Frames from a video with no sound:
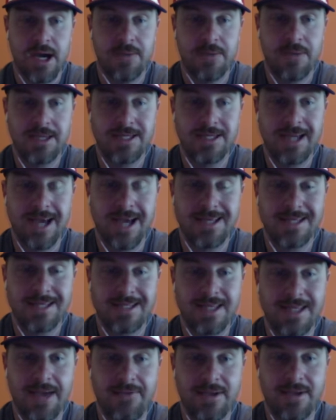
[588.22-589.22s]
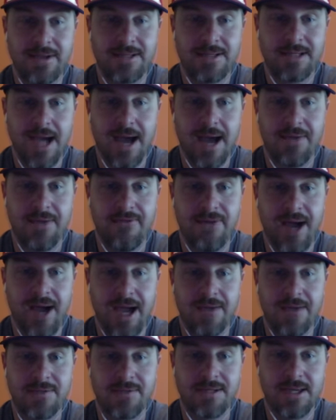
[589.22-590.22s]
He's got 7 top
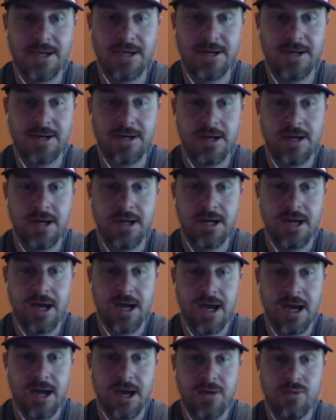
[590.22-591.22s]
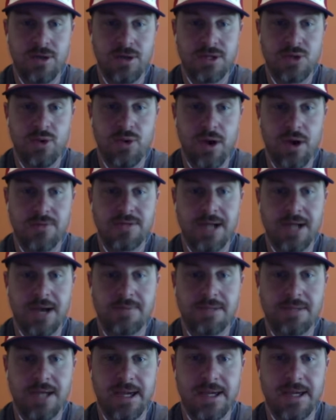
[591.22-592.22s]
5s here with 12 top
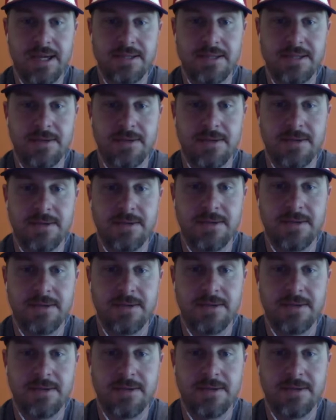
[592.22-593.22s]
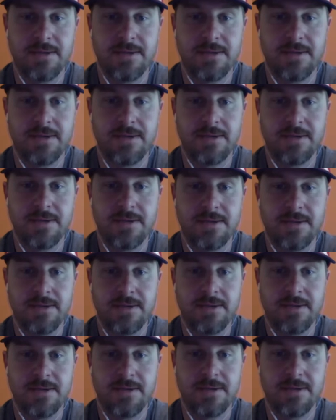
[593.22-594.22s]
10s, And the crazy stat,
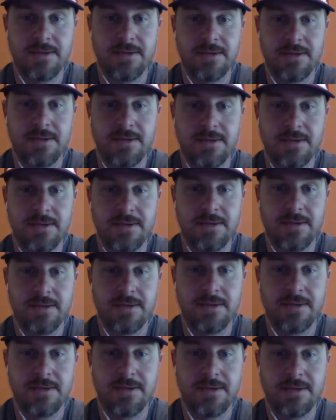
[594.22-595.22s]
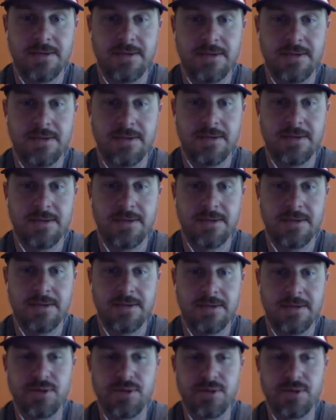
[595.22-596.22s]
boys, is he's completed over
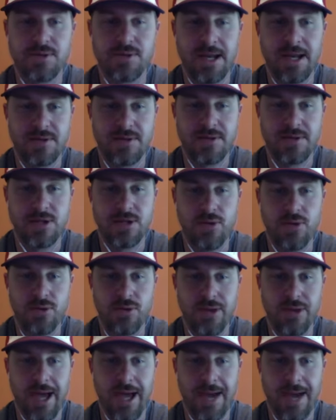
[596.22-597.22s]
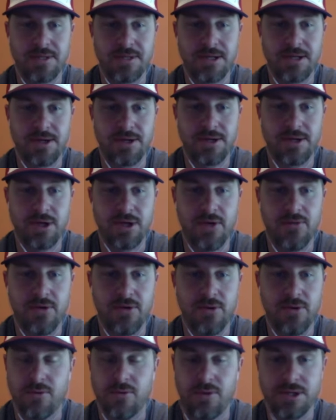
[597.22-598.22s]
99% of his total laps here at
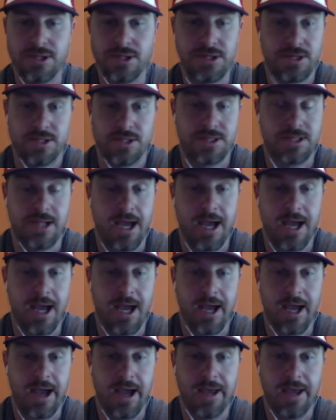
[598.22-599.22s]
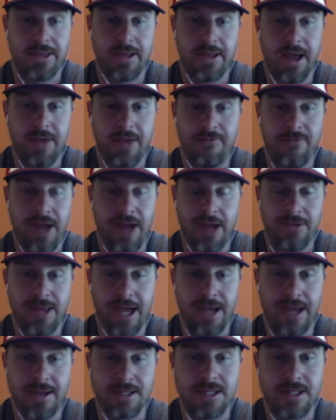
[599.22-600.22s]
Dover, which is just I found
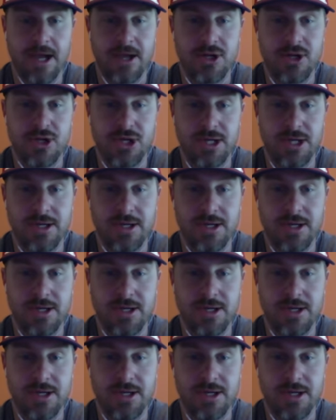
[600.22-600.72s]
that astonishing.